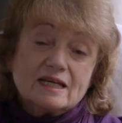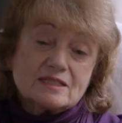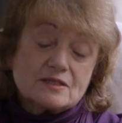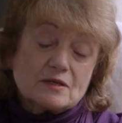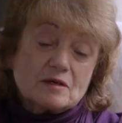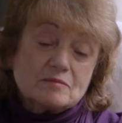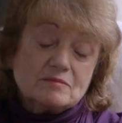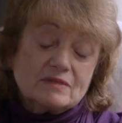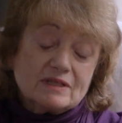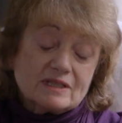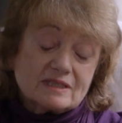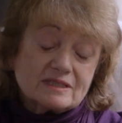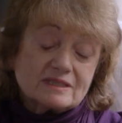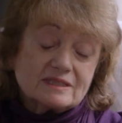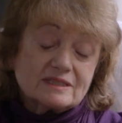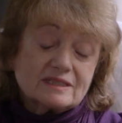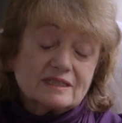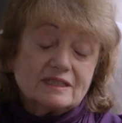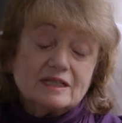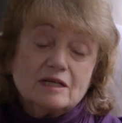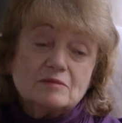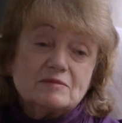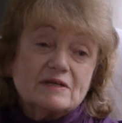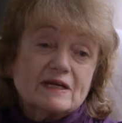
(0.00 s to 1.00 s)
So I'm not
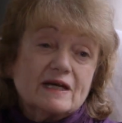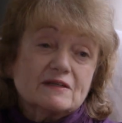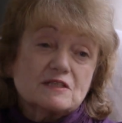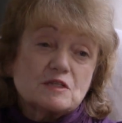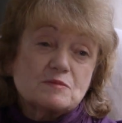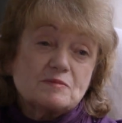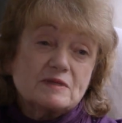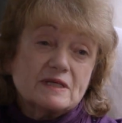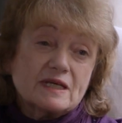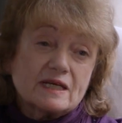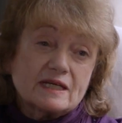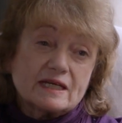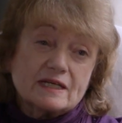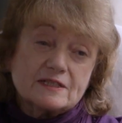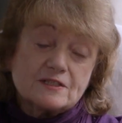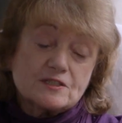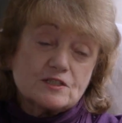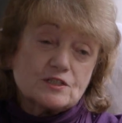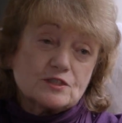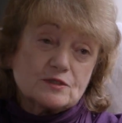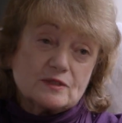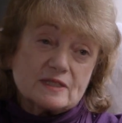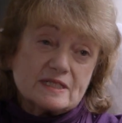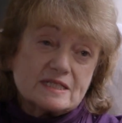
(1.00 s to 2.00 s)
coming out as being
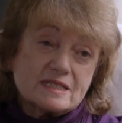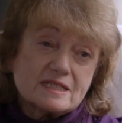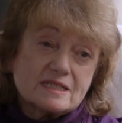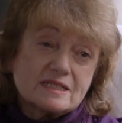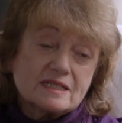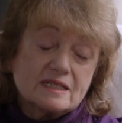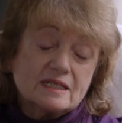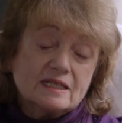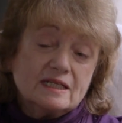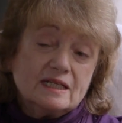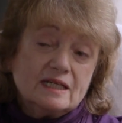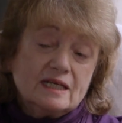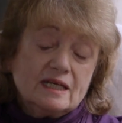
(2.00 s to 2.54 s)
against choice.